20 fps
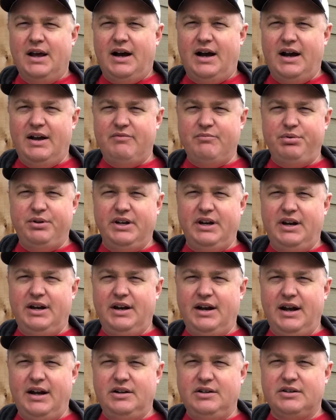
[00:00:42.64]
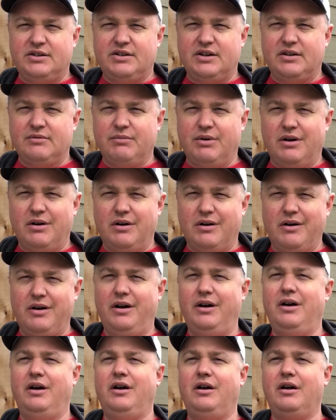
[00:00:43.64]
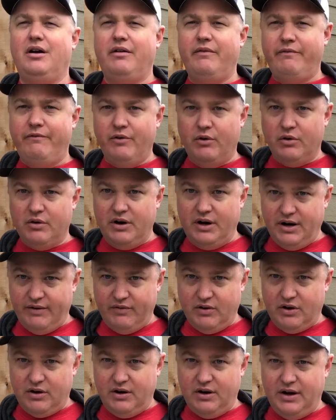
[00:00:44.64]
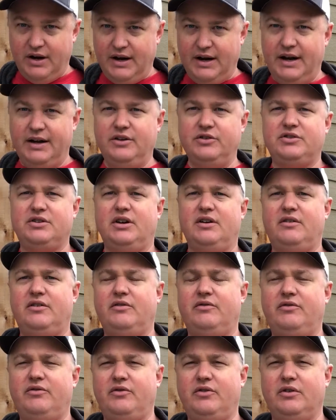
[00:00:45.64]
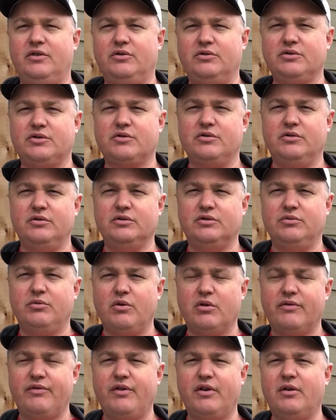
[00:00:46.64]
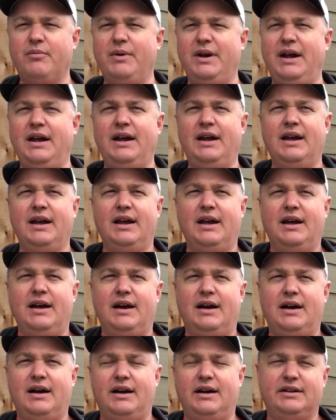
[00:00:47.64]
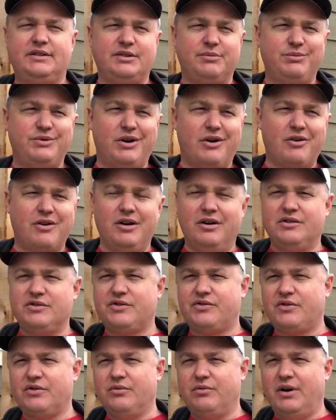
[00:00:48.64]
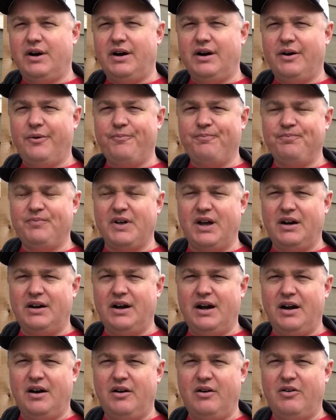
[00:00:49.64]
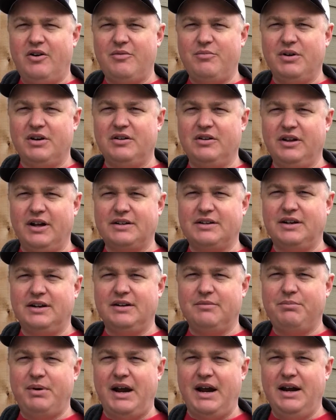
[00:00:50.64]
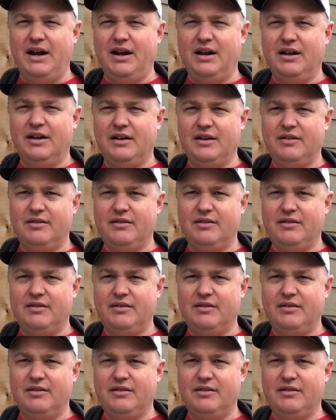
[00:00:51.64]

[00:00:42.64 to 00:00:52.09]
I haven't played Age of Sigmar in forever. I used to have an old school dwarf army, I had some dark elves for a while, and now I've been collecting and painting